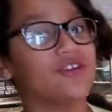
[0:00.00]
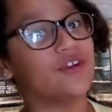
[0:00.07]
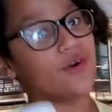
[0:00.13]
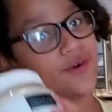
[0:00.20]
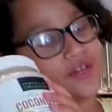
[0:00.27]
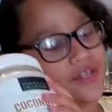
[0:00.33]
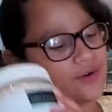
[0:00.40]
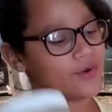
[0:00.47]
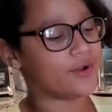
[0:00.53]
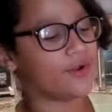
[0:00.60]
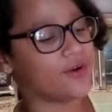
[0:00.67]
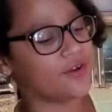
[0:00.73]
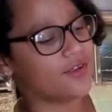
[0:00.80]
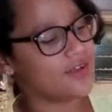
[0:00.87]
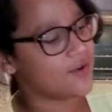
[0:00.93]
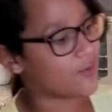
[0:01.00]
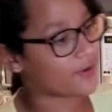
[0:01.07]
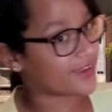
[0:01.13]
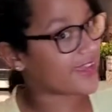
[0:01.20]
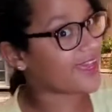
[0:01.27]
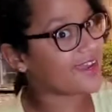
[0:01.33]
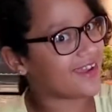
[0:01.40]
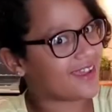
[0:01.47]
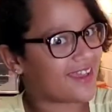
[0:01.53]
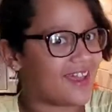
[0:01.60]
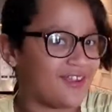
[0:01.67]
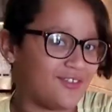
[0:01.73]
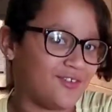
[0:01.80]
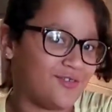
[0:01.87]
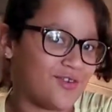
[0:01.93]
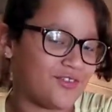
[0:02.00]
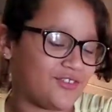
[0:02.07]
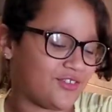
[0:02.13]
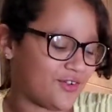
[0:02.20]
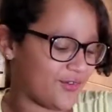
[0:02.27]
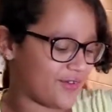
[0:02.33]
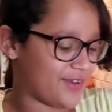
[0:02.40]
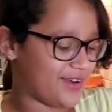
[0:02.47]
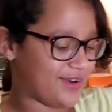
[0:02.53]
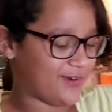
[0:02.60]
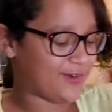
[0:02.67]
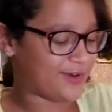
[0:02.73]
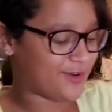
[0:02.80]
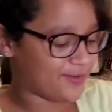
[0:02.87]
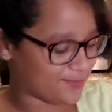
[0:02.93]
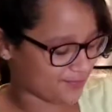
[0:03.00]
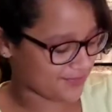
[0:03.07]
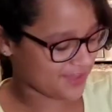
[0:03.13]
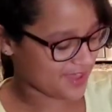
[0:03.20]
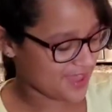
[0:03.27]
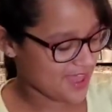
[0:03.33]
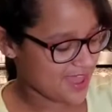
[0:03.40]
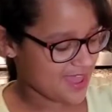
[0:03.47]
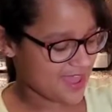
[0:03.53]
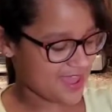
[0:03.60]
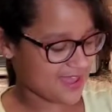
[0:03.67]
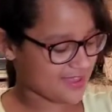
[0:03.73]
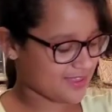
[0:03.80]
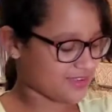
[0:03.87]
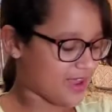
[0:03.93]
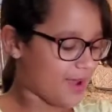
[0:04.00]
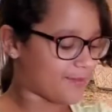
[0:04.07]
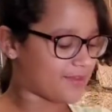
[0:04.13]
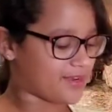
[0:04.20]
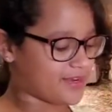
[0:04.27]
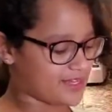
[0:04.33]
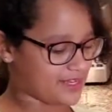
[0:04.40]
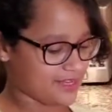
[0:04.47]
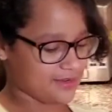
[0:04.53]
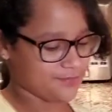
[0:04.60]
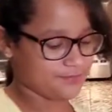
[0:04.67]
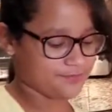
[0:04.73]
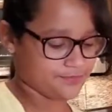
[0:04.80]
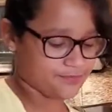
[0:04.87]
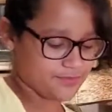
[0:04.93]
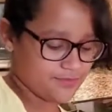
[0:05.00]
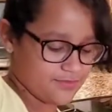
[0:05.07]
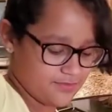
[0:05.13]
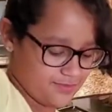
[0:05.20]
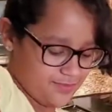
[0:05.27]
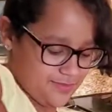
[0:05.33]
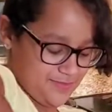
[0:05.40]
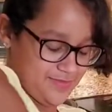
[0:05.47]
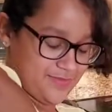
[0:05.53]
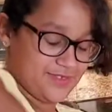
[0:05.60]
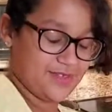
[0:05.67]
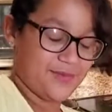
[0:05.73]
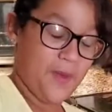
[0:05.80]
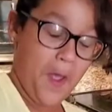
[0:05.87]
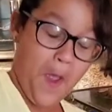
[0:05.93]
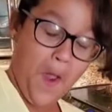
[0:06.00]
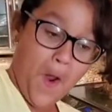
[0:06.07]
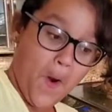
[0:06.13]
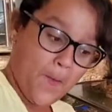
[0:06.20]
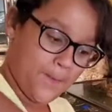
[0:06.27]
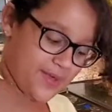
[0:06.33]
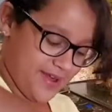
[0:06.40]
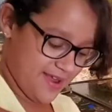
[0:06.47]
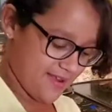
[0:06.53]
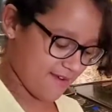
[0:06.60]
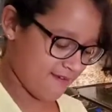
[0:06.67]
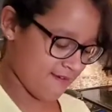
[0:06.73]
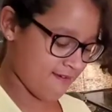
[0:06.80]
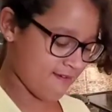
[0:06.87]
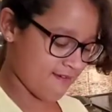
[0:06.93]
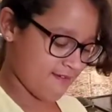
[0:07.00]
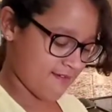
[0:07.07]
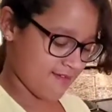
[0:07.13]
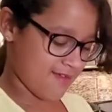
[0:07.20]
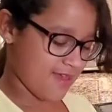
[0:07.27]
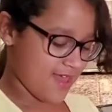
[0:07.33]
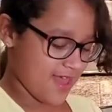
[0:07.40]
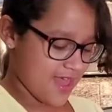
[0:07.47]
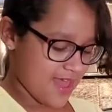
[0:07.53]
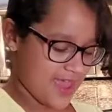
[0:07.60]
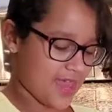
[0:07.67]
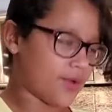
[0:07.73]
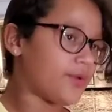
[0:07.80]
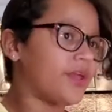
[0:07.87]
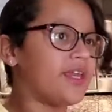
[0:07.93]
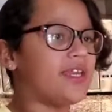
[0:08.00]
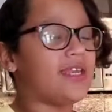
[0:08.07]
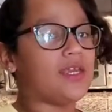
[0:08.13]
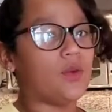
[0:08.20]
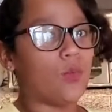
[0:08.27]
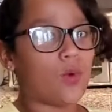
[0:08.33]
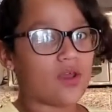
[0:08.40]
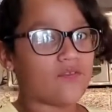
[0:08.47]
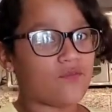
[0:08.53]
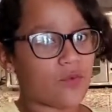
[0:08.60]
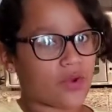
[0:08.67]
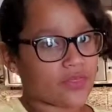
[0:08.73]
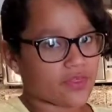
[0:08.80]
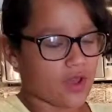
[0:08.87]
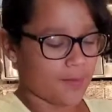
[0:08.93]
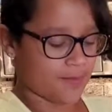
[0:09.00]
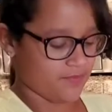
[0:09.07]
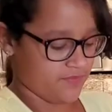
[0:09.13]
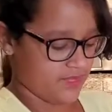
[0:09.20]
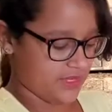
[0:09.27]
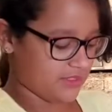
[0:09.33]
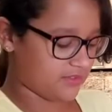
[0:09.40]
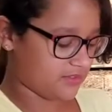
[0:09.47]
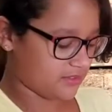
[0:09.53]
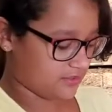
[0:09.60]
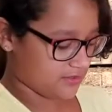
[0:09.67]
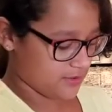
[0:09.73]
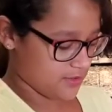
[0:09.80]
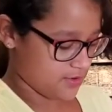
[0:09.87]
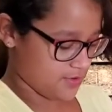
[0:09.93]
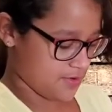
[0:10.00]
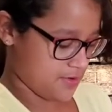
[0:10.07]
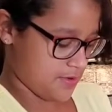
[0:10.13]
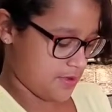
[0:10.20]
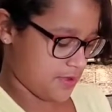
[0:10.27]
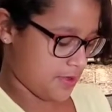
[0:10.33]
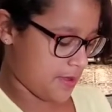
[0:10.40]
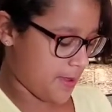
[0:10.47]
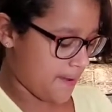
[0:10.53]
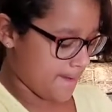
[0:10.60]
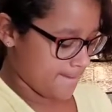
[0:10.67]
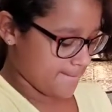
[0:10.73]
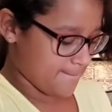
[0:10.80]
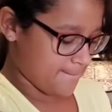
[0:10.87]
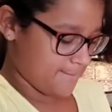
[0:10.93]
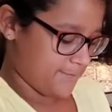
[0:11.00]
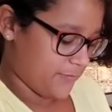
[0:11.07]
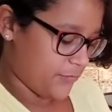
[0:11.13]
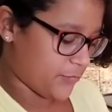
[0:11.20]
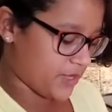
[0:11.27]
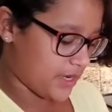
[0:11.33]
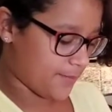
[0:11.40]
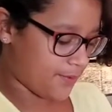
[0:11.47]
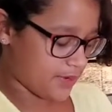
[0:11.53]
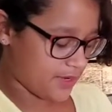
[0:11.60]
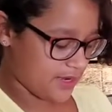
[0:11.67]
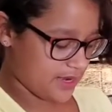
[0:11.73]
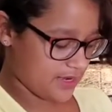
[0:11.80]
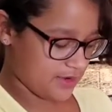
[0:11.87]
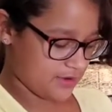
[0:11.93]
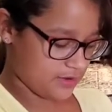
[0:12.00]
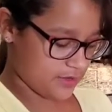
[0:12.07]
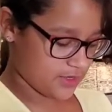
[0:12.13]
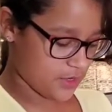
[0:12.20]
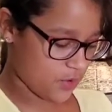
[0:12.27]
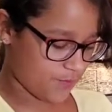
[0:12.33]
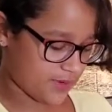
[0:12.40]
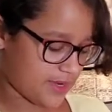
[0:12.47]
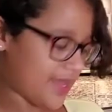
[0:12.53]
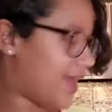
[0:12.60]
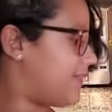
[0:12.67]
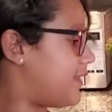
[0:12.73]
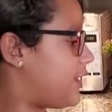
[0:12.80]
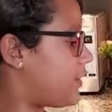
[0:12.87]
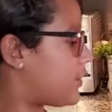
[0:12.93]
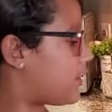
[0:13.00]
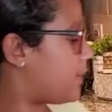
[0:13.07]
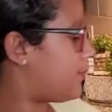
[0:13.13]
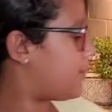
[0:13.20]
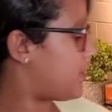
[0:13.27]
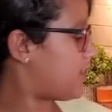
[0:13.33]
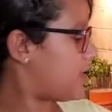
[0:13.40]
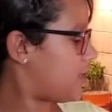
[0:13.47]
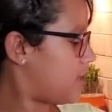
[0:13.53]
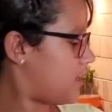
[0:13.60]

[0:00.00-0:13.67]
coconut oil, organic extra virgin coconut oil. And I'm gonna need to open it. And you're gonna need 1/4 cup of this. So you're gonna open it, and then you're gonna put it